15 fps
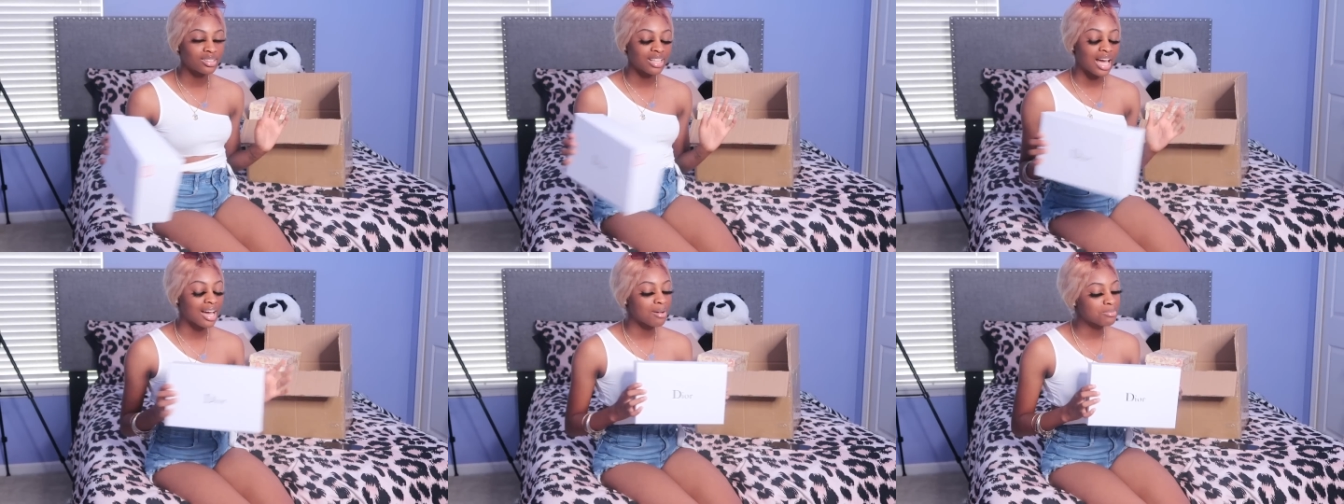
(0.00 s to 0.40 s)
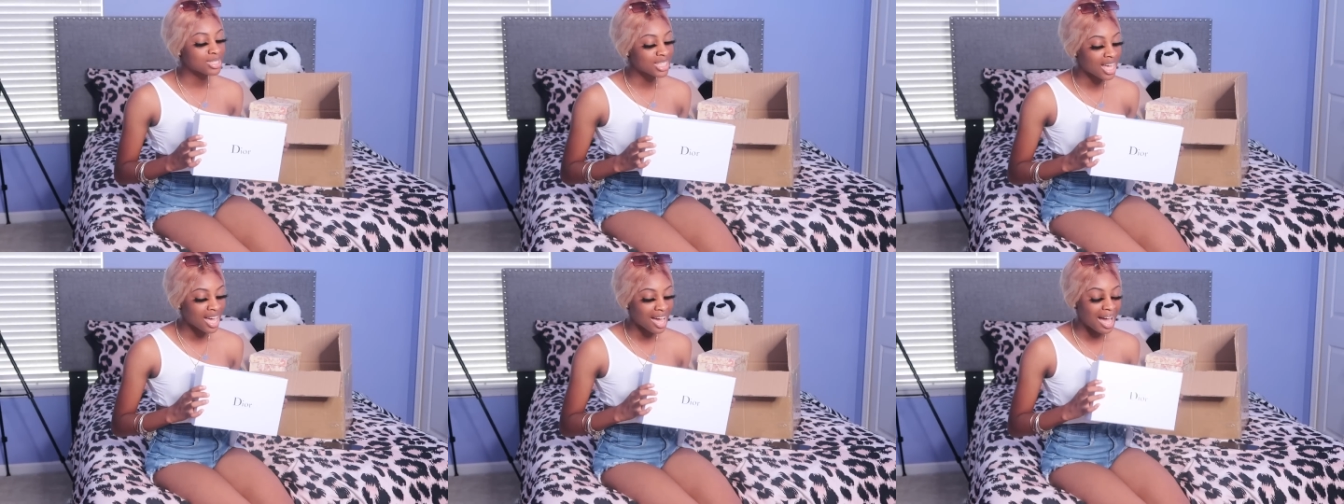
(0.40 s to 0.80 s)
Like I'm
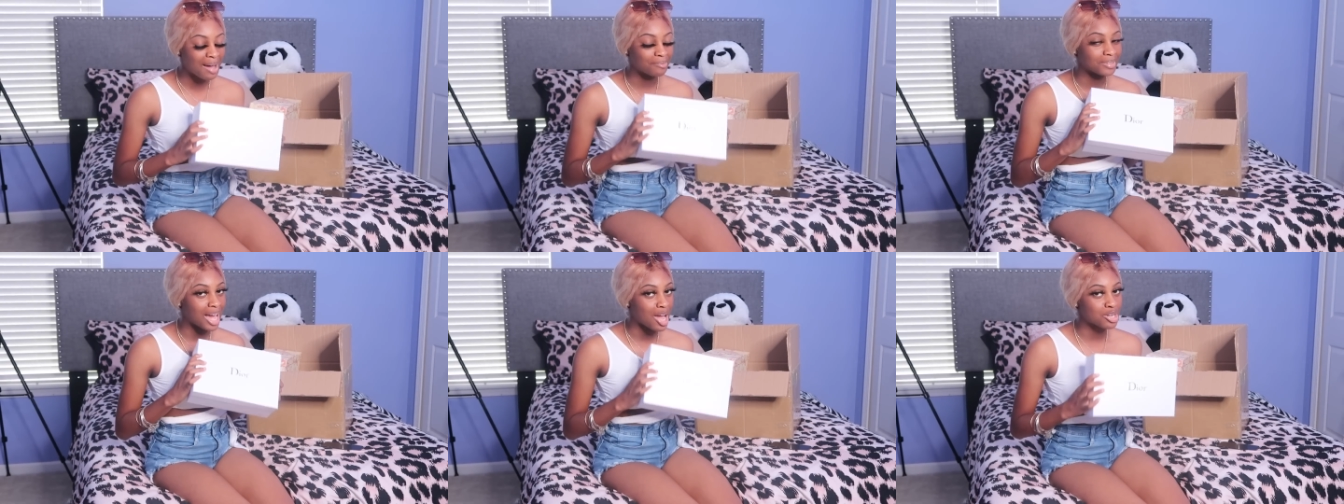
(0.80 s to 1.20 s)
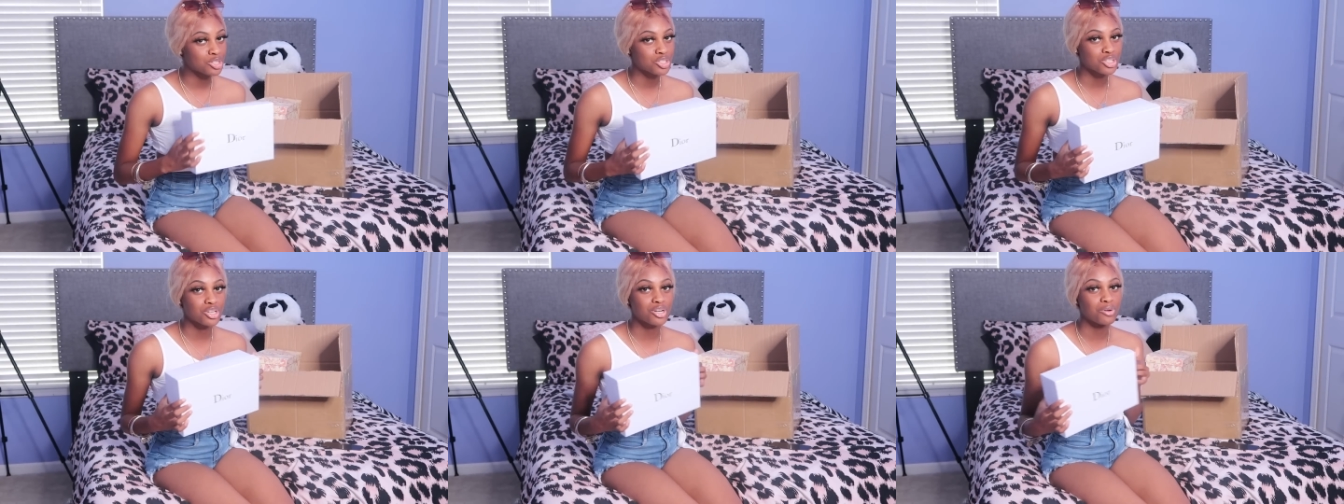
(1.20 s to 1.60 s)
saying, I'm not
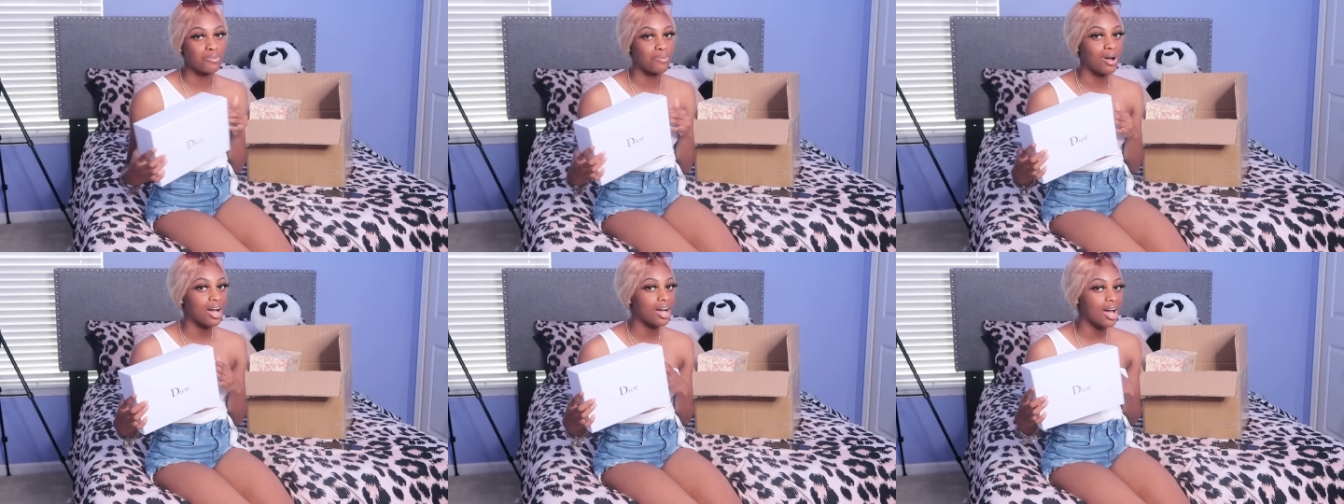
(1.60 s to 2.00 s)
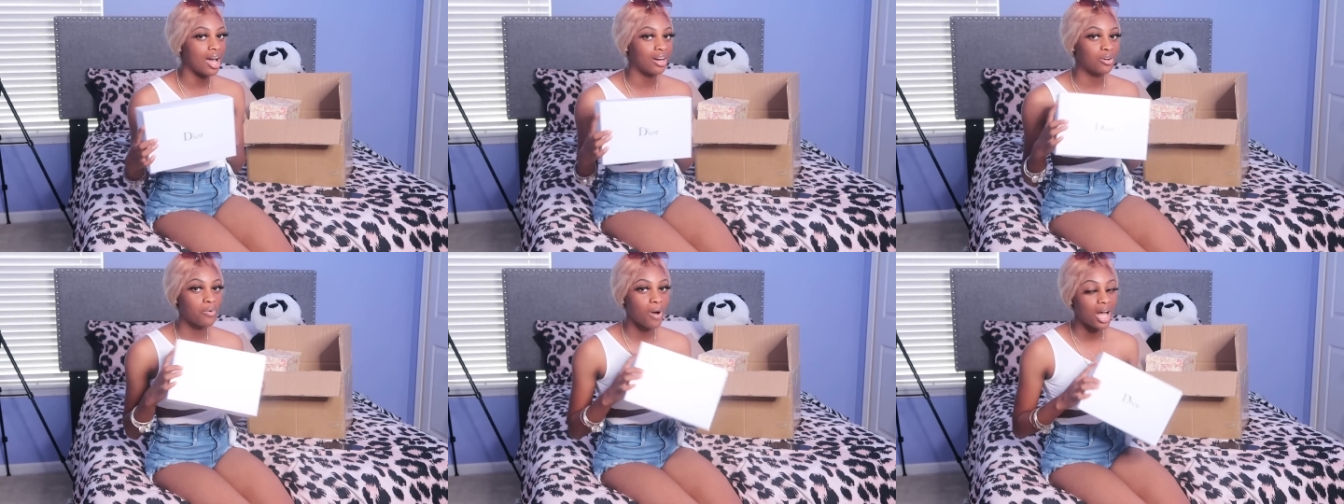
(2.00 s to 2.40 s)
sure what
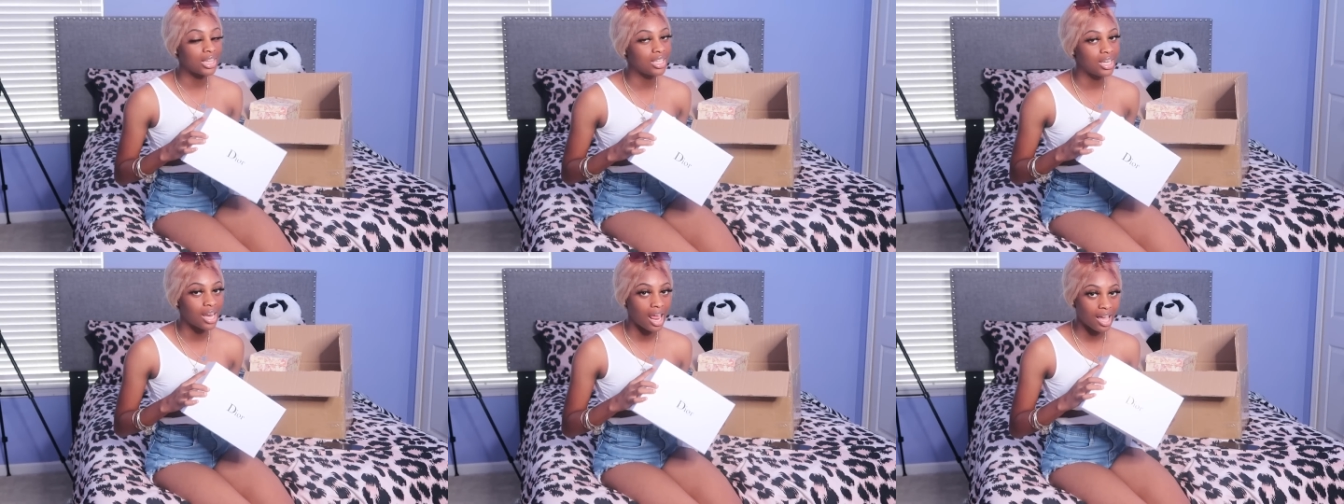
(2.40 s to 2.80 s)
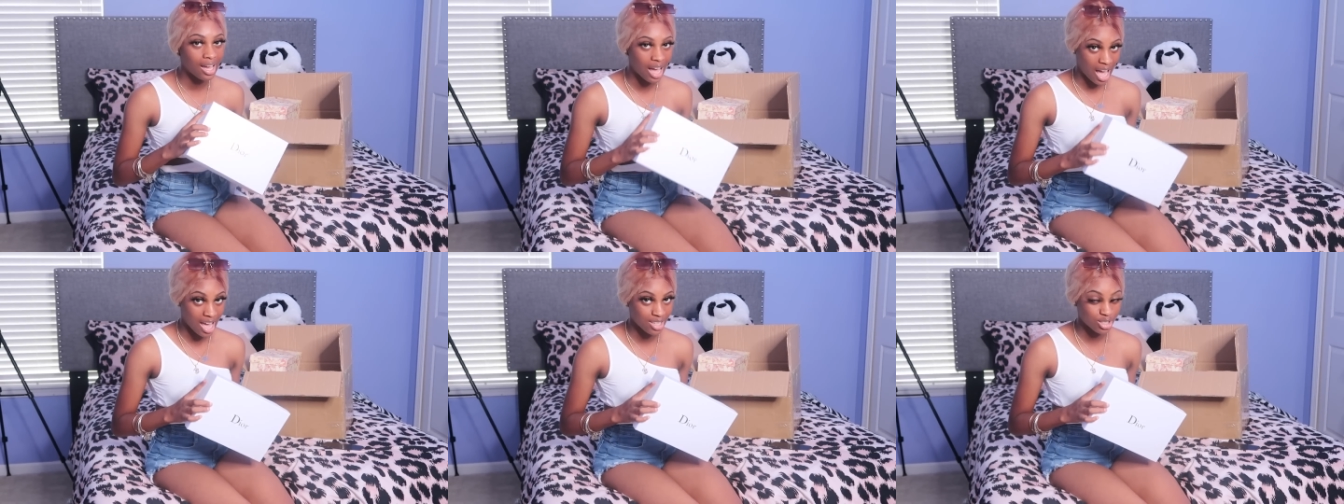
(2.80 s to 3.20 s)
kind of quality they
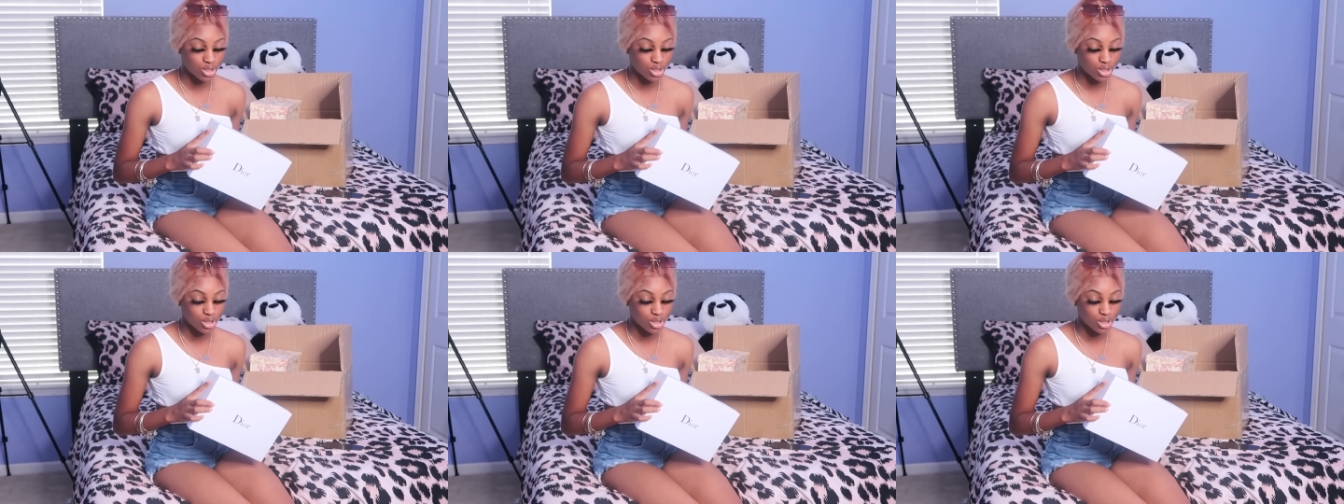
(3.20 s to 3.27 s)
got.